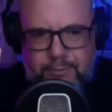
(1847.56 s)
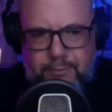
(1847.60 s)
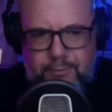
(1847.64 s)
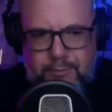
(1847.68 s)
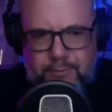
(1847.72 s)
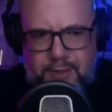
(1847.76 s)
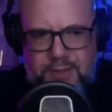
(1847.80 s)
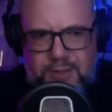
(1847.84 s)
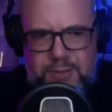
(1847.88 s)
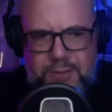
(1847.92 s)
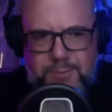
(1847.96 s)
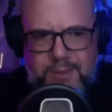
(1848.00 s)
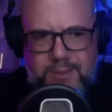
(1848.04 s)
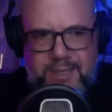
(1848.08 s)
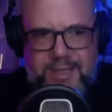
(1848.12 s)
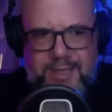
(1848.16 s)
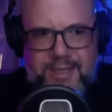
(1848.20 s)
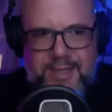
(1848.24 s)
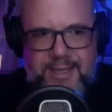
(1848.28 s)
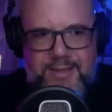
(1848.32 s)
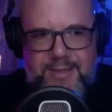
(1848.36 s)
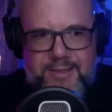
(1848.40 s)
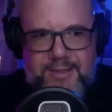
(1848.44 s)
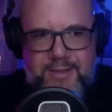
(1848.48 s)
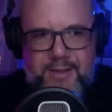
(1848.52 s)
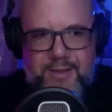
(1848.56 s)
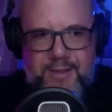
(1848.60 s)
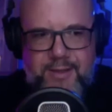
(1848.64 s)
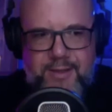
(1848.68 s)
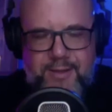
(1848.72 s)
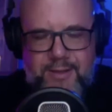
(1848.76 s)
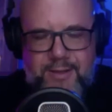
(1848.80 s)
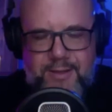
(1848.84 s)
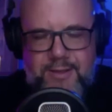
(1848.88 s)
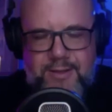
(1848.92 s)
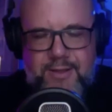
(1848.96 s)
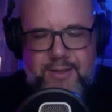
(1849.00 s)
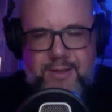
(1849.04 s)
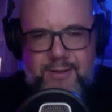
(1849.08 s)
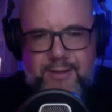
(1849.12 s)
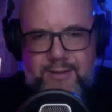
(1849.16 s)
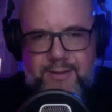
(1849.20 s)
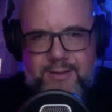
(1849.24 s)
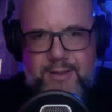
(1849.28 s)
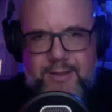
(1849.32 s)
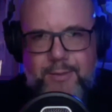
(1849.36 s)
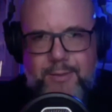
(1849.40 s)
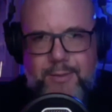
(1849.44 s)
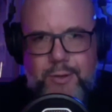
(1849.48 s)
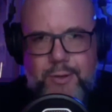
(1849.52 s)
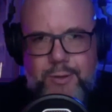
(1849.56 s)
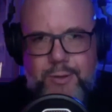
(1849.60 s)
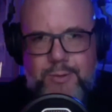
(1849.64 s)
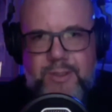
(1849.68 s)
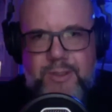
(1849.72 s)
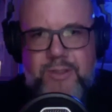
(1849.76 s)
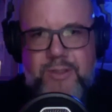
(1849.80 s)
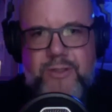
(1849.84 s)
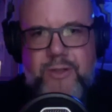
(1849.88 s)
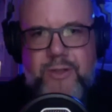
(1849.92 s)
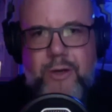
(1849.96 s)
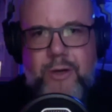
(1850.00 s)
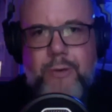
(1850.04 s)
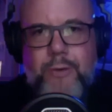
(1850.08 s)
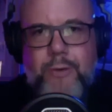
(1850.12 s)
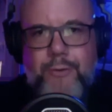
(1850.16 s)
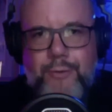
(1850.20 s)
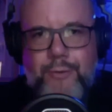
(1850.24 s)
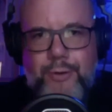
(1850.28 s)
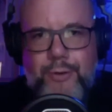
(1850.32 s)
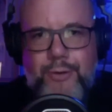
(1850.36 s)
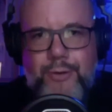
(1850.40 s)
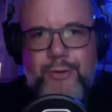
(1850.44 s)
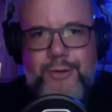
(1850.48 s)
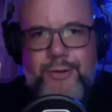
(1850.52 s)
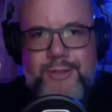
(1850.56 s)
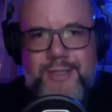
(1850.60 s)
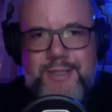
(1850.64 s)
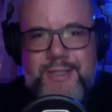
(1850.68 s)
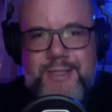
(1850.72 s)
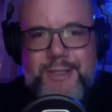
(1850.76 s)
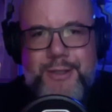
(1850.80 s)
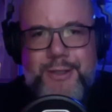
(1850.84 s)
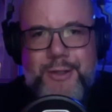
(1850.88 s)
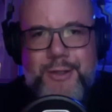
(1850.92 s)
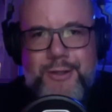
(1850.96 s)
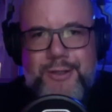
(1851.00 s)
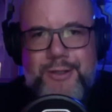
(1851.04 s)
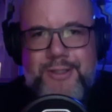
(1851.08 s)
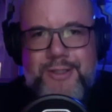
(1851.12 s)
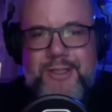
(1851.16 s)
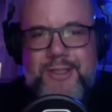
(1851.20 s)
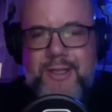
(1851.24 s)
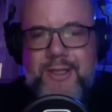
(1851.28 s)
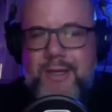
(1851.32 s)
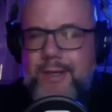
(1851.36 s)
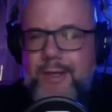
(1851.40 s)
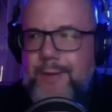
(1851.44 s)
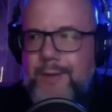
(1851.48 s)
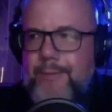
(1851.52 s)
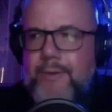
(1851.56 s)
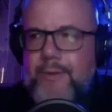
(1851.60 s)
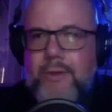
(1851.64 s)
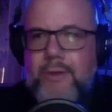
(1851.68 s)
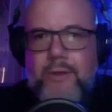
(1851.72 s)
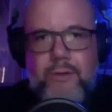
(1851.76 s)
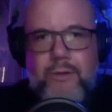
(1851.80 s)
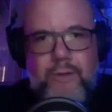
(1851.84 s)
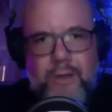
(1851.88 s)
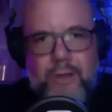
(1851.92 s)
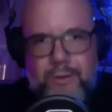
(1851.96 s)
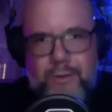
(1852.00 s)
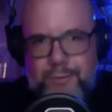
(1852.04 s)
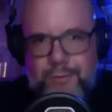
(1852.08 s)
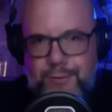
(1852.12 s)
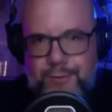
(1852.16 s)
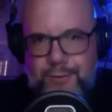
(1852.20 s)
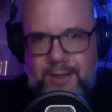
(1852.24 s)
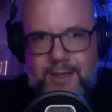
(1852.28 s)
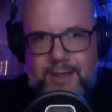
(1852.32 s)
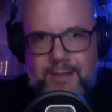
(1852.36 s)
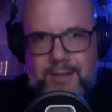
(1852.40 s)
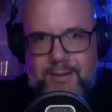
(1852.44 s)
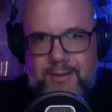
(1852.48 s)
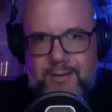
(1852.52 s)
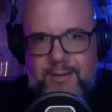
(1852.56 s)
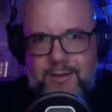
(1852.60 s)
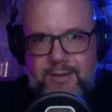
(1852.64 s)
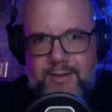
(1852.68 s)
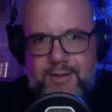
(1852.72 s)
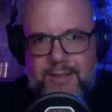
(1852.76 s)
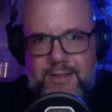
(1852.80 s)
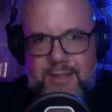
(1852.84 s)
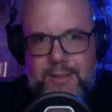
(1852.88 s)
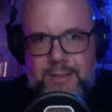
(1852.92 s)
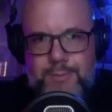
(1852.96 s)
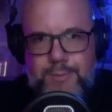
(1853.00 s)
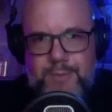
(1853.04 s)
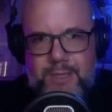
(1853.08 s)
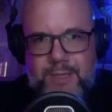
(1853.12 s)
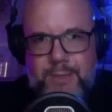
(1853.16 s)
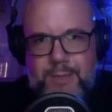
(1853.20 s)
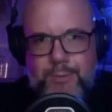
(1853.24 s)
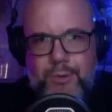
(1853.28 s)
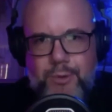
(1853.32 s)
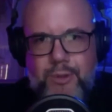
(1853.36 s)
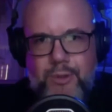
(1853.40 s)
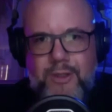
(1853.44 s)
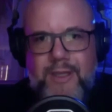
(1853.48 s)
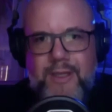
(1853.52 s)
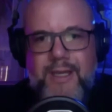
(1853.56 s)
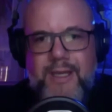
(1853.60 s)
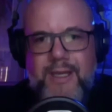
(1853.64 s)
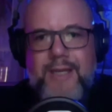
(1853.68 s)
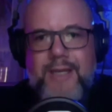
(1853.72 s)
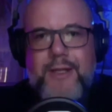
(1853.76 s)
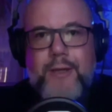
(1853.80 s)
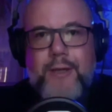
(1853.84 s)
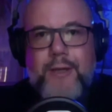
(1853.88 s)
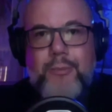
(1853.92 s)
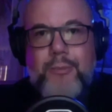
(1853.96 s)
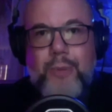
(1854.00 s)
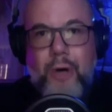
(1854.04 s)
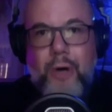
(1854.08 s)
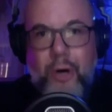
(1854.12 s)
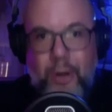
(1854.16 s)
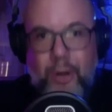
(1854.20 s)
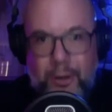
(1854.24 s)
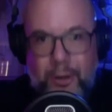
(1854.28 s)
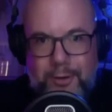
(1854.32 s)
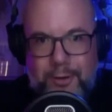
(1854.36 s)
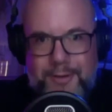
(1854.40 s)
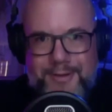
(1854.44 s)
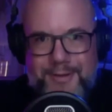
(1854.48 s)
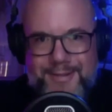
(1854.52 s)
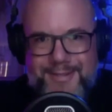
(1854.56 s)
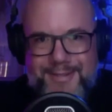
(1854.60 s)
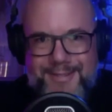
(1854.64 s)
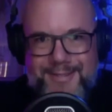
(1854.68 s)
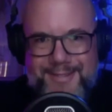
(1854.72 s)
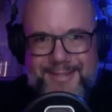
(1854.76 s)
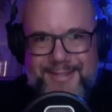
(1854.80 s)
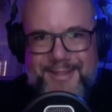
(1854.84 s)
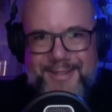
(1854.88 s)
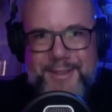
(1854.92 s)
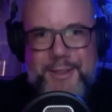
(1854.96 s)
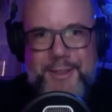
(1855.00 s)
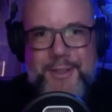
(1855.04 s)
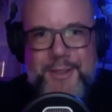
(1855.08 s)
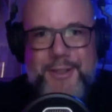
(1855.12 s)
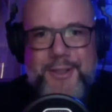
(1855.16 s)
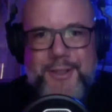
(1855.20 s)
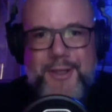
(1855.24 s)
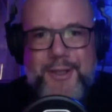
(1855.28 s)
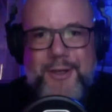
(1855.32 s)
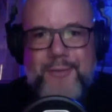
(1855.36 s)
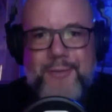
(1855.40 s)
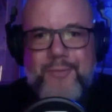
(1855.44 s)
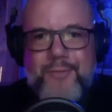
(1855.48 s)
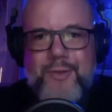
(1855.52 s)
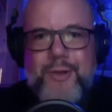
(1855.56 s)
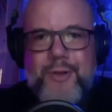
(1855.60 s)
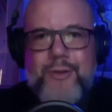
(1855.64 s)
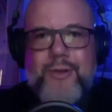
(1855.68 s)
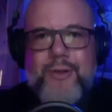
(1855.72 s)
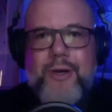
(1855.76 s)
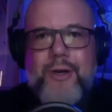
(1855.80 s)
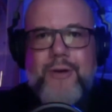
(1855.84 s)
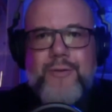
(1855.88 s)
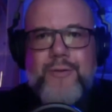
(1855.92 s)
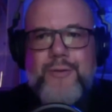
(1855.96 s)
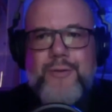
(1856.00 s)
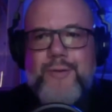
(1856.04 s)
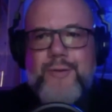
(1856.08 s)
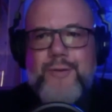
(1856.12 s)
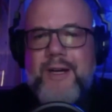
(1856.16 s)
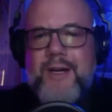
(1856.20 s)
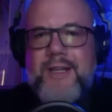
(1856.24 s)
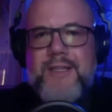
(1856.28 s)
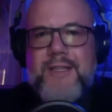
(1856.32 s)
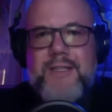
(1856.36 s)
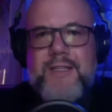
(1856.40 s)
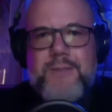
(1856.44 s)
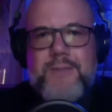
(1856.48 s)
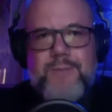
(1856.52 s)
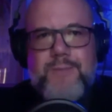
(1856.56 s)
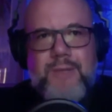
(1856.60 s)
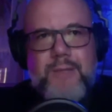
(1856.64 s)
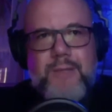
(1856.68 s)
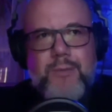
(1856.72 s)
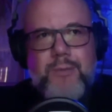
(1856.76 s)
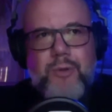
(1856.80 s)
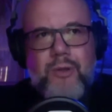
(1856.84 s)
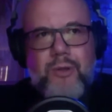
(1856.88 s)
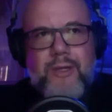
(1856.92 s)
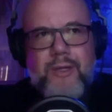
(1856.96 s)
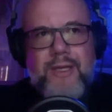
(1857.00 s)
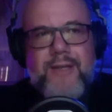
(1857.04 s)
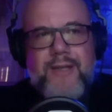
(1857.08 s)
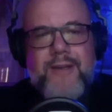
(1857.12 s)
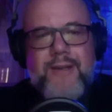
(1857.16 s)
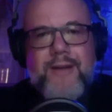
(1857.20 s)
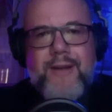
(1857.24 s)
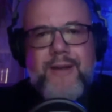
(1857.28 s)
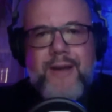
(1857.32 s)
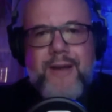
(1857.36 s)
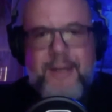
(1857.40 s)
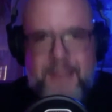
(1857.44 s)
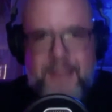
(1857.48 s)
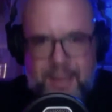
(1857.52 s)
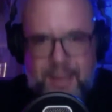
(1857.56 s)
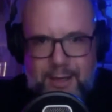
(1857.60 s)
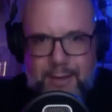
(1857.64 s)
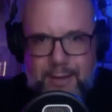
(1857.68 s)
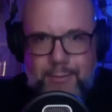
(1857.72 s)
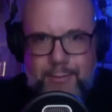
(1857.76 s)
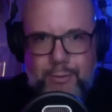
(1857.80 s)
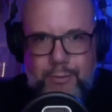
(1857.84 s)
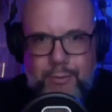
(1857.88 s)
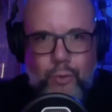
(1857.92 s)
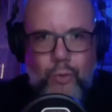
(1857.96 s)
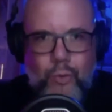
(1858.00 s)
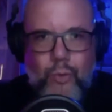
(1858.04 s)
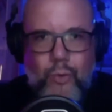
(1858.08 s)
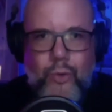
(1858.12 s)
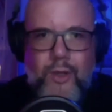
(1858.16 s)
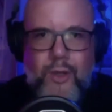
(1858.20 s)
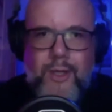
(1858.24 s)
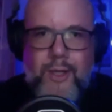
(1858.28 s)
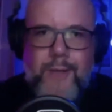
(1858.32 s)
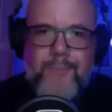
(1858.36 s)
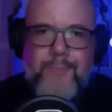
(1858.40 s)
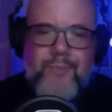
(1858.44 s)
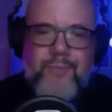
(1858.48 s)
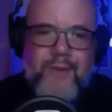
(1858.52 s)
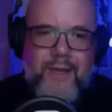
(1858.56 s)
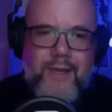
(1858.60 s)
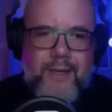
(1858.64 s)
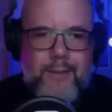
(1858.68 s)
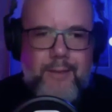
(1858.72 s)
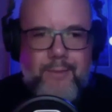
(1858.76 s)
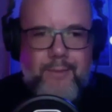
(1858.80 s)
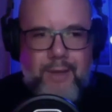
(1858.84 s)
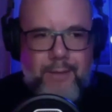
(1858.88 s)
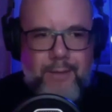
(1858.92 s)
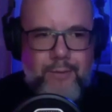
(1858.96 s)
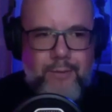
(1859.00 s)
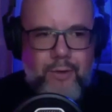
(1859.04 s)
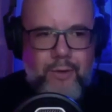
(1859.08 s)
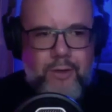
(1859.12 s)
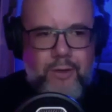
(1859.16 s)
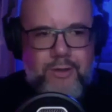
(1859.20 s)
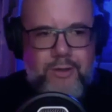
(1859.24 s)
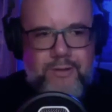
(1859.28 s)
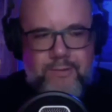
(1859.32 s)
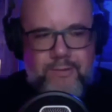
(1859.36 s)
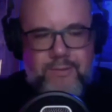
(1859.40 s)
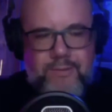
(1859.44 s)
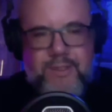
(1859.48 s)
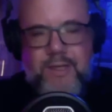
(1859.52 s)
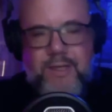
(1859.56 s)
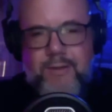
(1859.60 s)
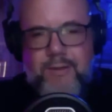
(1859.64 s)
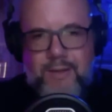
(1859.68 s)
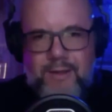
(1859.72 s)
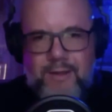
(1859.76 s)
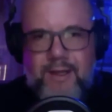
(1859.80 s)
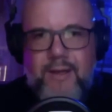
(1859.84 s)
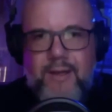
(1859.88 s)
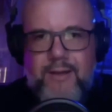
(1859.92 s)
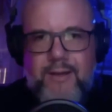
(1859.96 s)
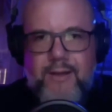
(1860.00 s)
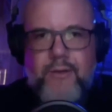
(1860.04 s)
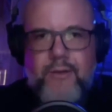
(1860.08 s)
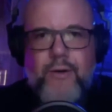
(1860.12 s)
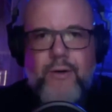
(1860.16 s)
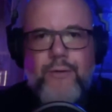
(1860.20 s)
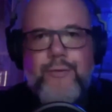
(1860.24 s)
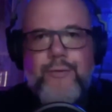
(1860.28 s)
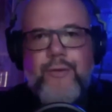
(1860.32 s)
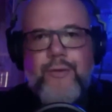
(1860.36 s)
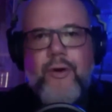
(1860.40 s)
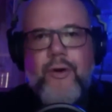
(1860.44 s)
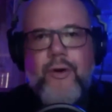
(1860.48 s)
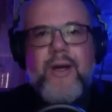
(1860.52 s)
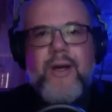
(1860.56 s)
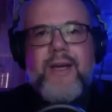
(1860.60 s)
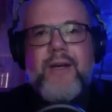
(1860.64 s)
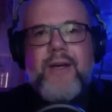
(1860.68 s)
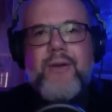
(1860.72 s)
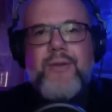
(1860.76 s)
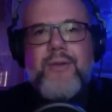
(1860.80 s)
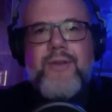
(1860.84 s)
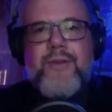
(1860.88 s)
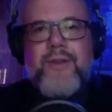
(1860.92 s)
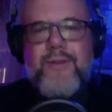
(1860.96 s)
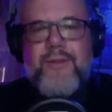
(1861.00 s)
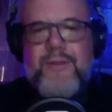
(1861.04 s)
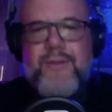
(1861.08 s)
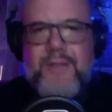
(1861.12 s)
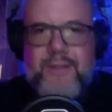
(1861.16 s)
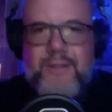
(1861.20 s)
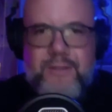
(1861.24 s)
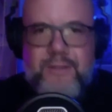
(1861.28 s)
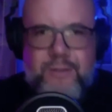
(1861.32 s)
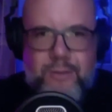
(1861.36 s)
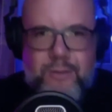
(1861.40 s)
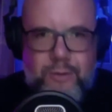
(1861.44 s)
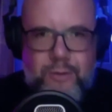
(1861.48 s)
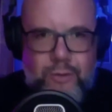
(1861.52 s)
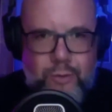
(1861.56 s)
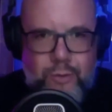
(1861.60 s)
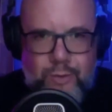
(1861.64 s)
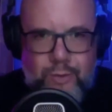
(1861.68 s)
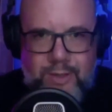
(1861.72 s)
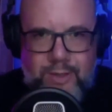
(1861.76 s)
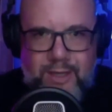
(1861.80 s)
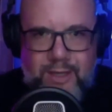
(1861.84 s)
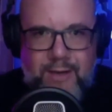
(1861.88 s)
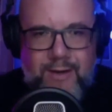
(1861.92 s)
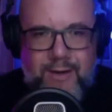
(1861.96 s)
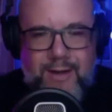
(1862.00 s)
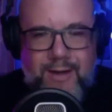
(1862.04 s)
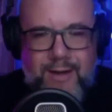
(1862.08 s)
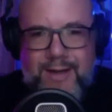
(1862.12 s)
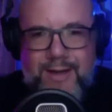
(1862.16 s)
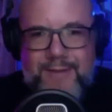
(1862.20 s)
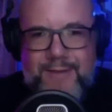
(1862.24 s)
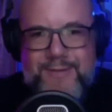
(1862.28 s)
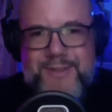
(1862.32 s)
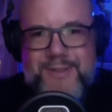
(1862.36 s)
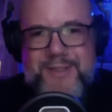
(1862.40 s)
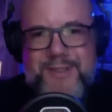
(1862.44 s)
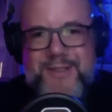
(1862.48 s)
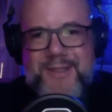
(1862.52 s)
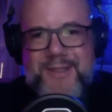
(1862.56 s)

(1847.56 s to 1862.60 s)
speaking as a just someone who's been sober for thirteen years, you don't find these people in a bar. You know, no. you don't find these people in a nightclub. Or, and I'm I'm not saying so there are far healthier things to do with our lives.